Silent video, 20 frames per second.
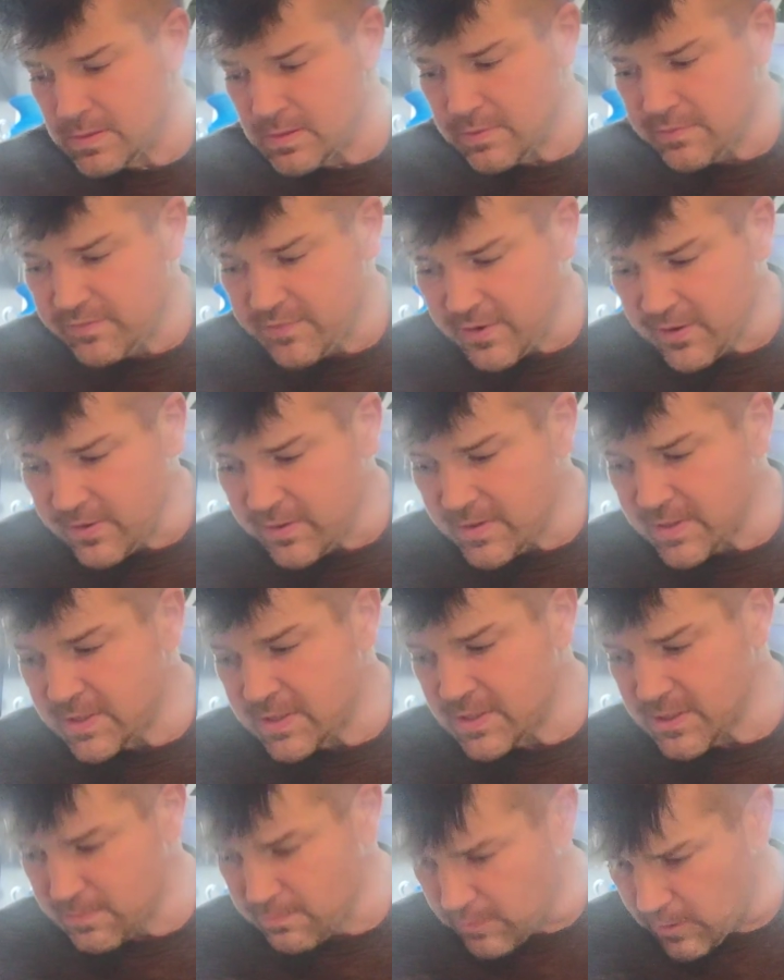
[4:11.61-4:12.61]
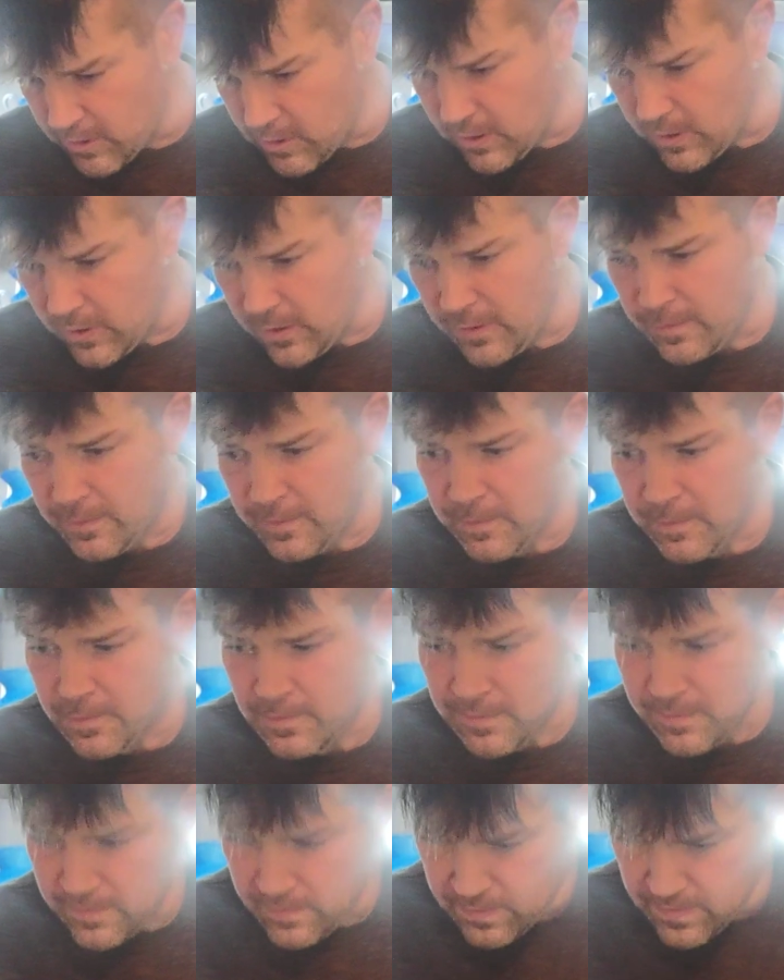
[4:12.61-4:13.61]
very small
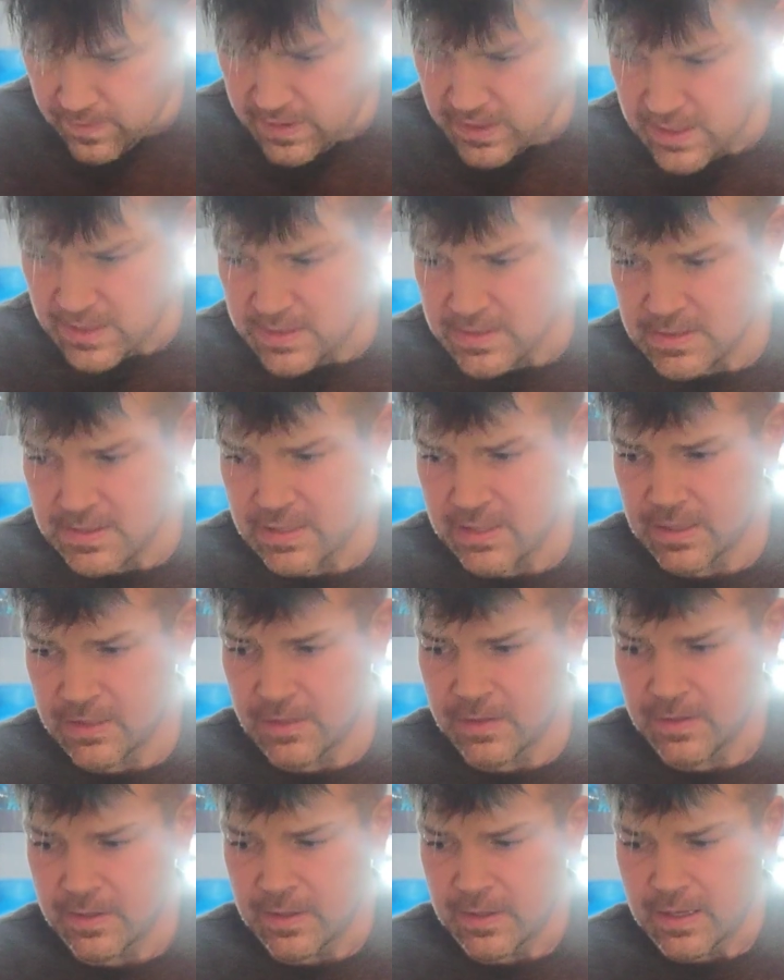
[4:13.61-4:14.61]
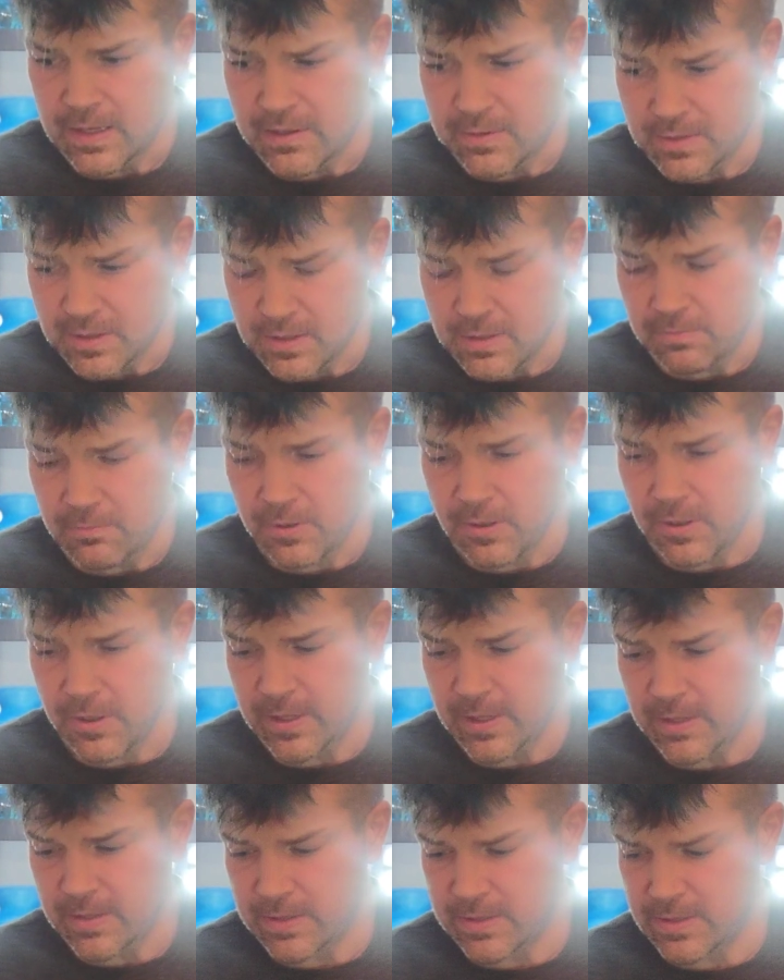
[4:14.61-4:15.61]
things in the
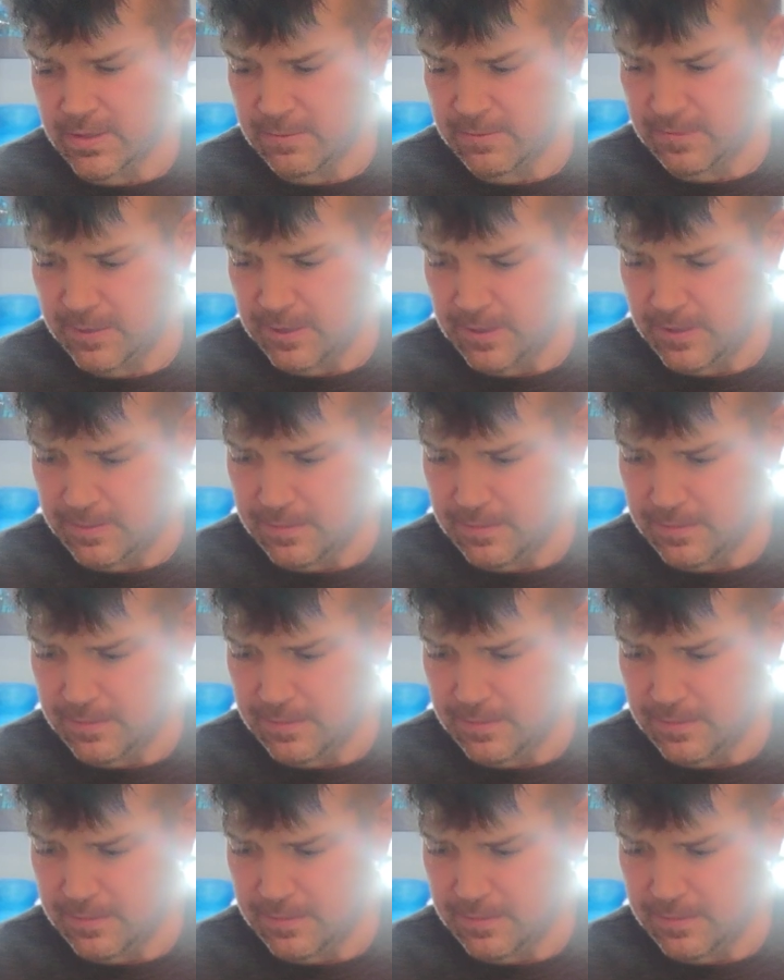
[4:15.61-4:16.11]
markings can be.